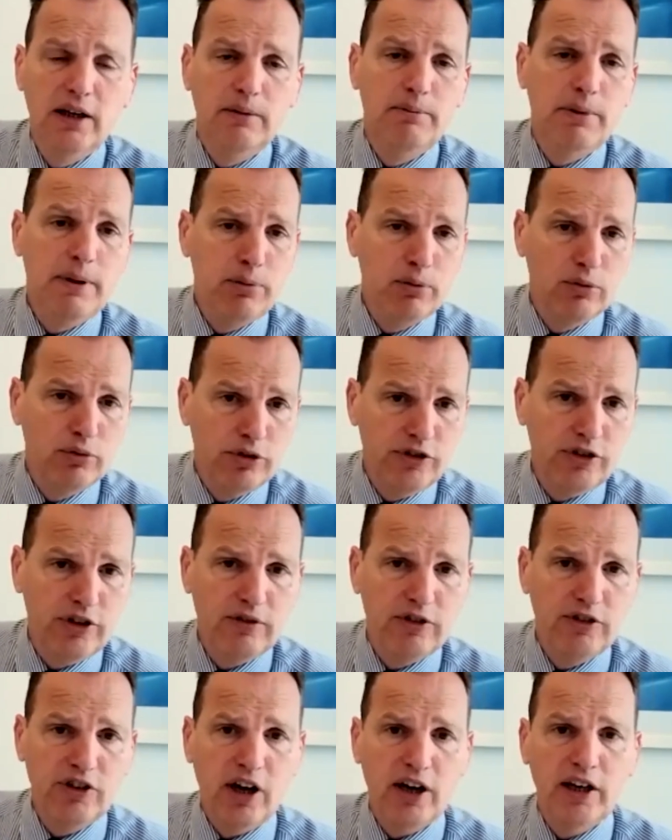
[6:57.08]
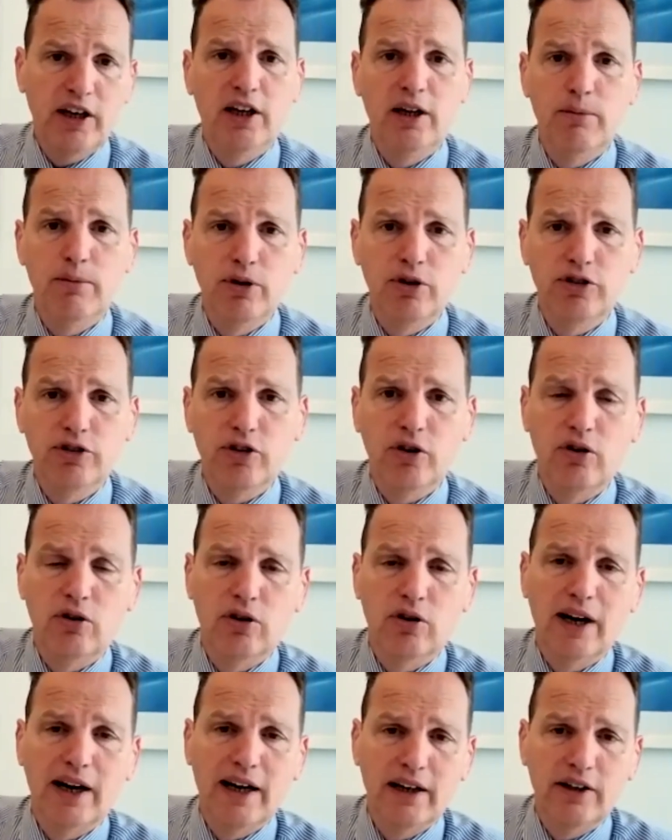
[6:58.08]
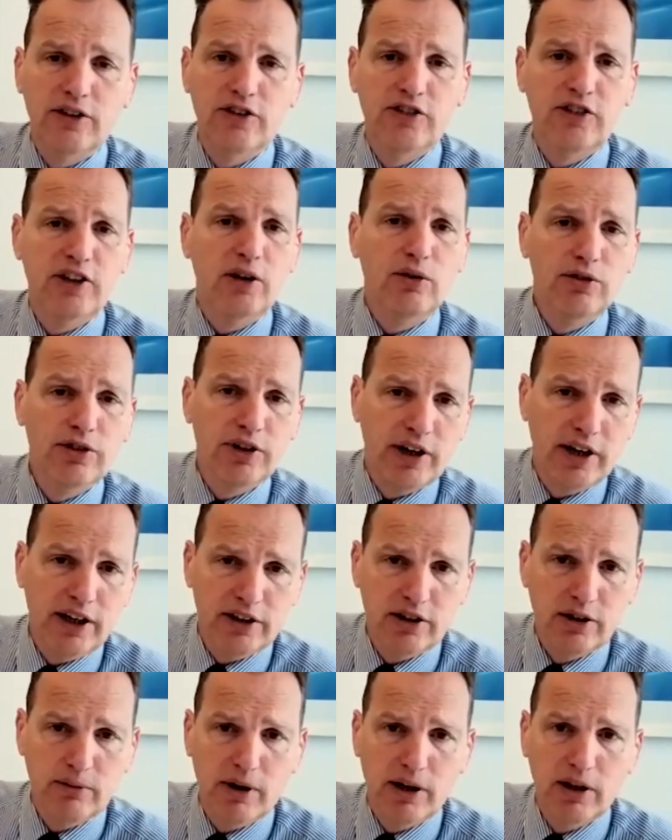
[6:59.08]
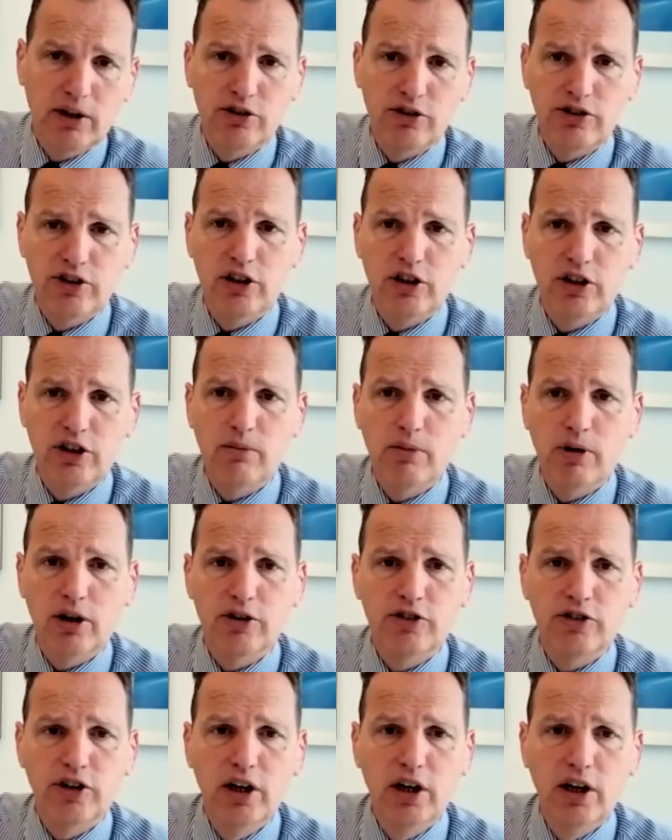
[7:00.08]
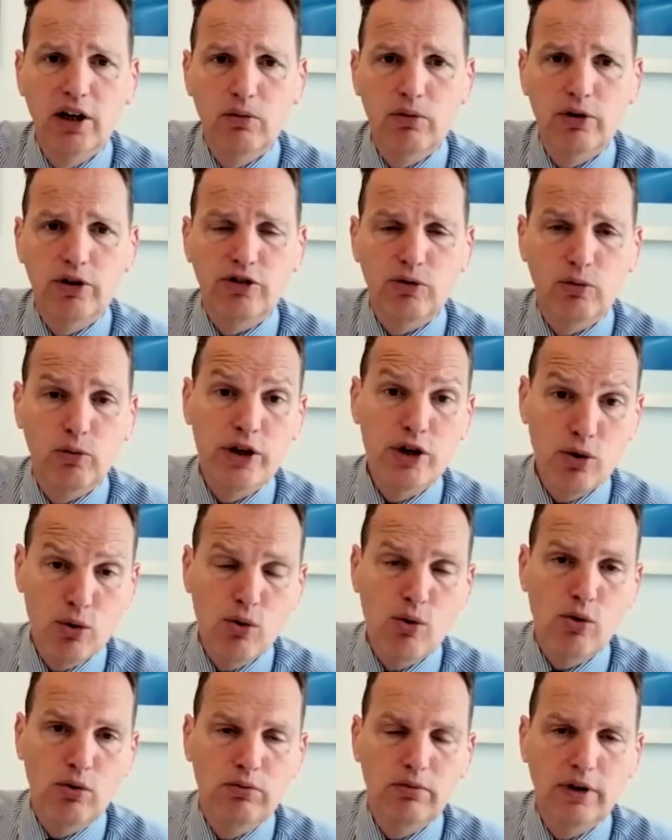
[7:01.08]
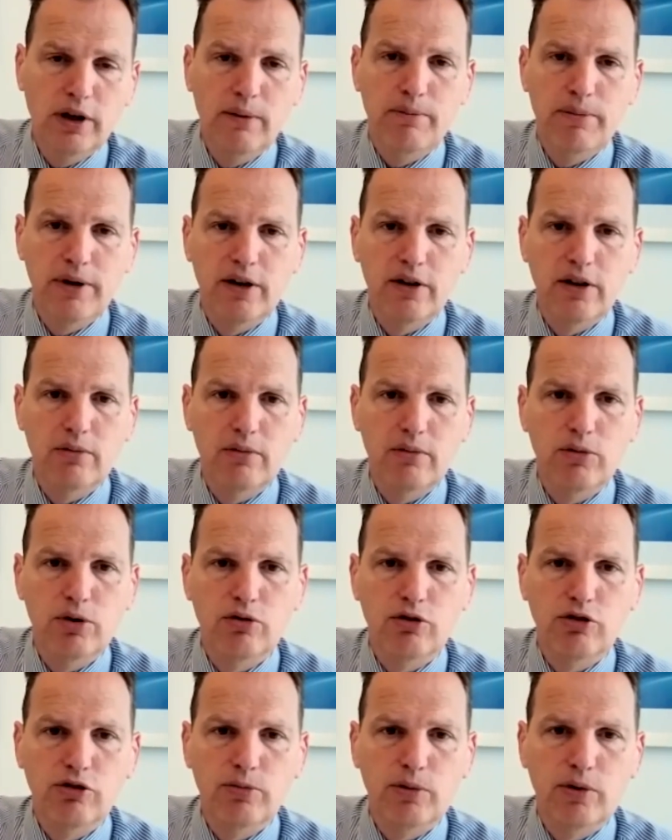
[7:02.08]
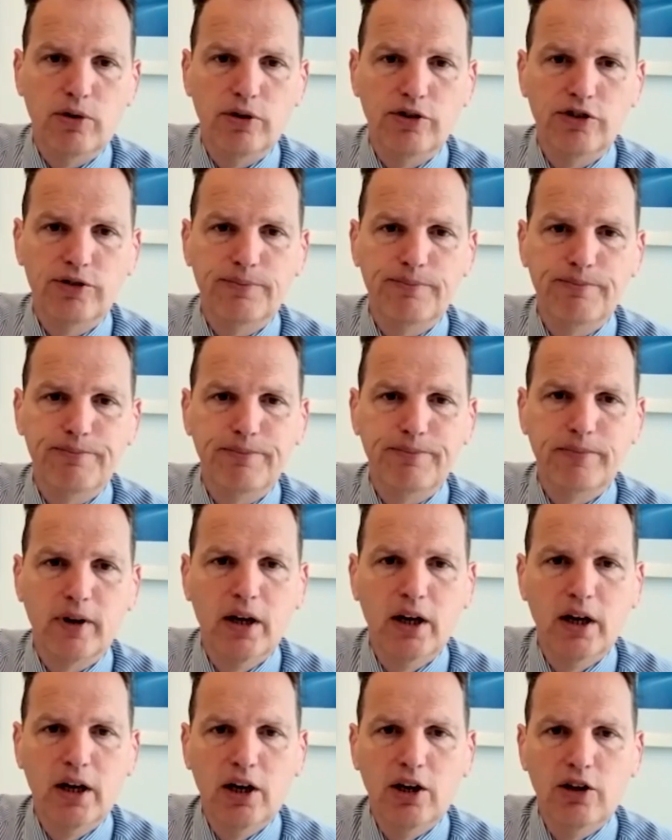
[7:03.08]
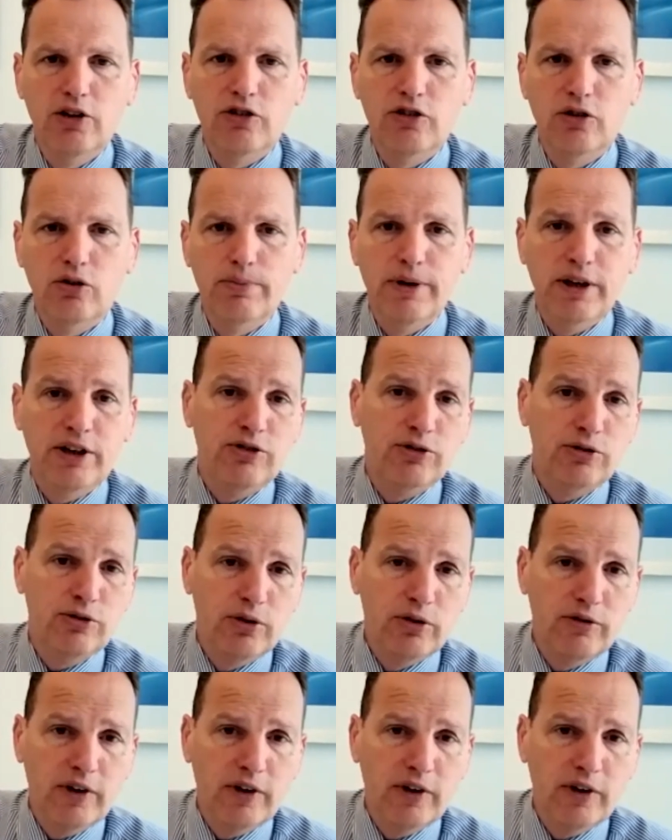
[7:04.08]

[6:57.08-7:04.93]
people receiving JAK inhibitors or cell-directed biologic DMARDs, which we know impair the immune response. So patients were